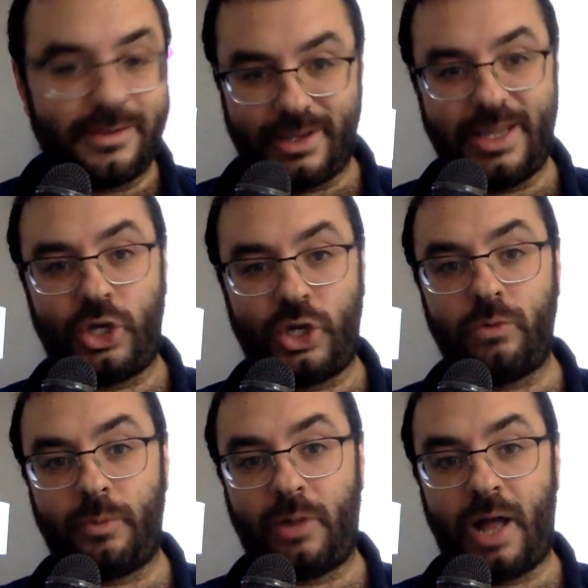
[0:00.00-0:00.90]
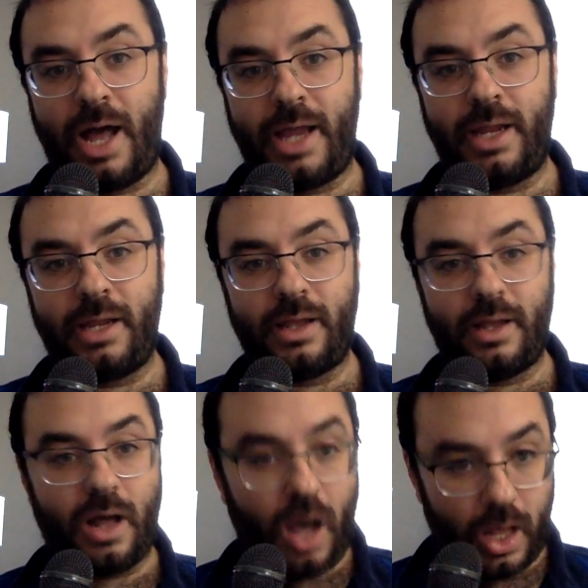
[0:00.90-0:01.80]
He couldn't reply
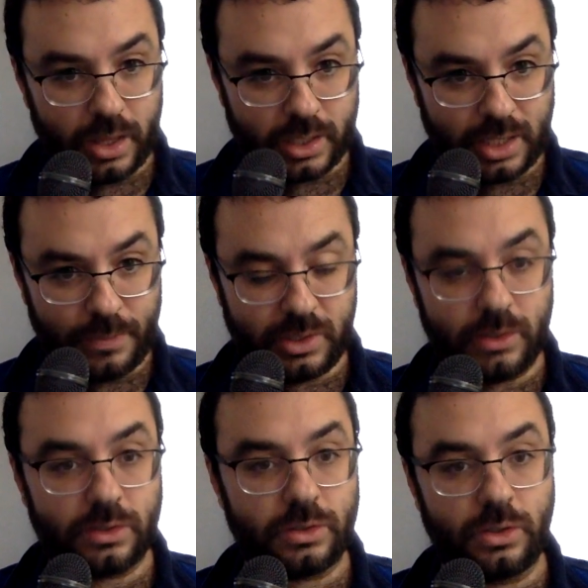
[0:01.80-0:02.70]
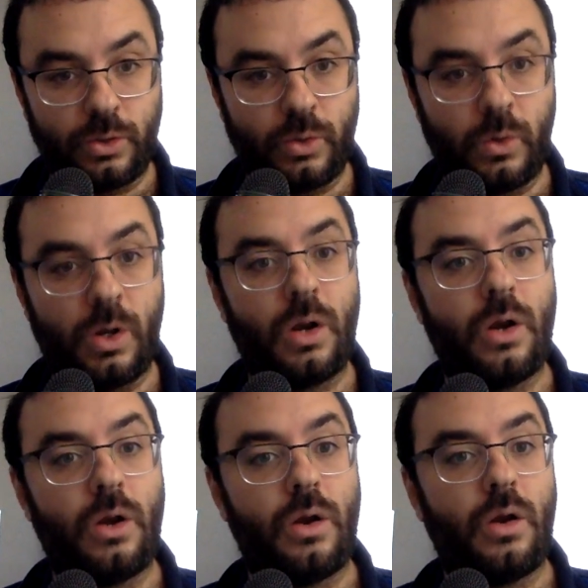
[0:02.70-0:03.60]
on the substance to
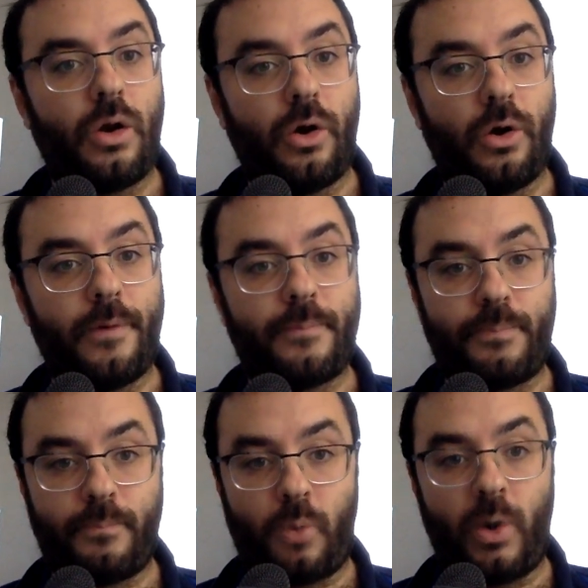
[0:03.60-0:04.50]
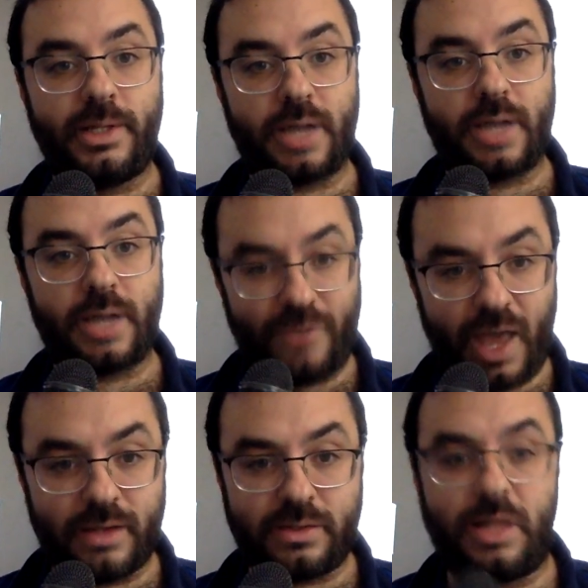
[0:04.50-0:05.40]
her points on
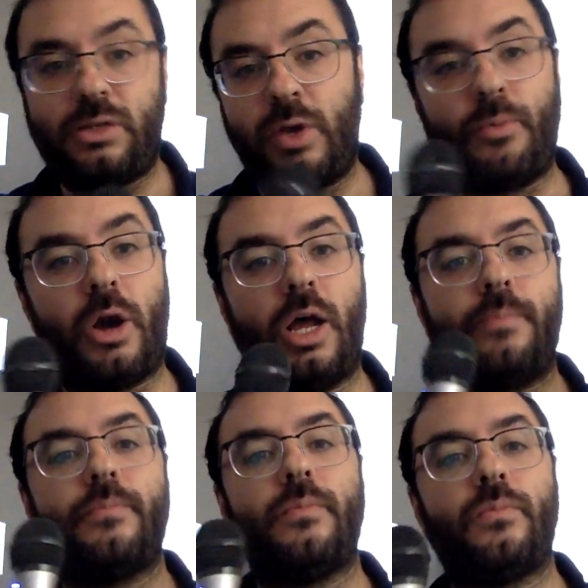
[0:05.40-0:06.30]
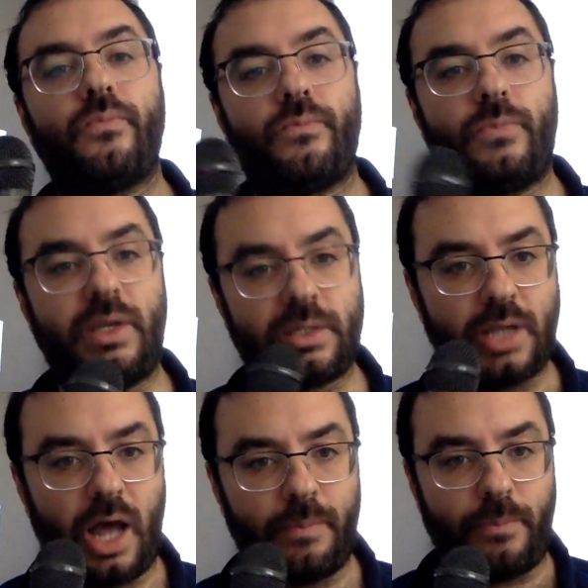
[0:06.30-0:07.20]
Afghanistan, so he brought up the
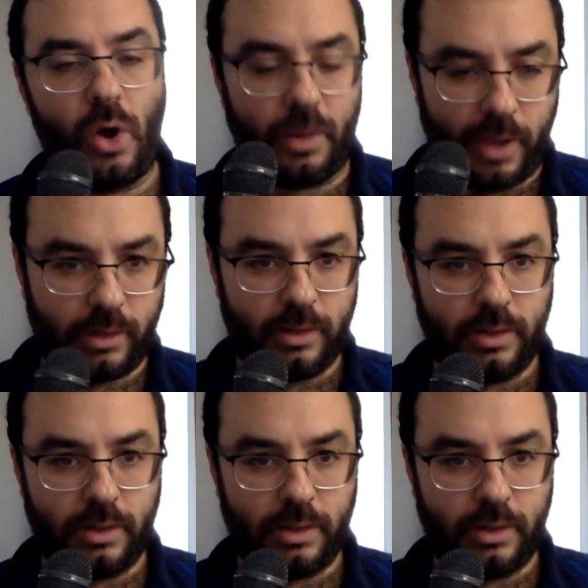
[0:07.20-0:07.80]
Assad bogeyman.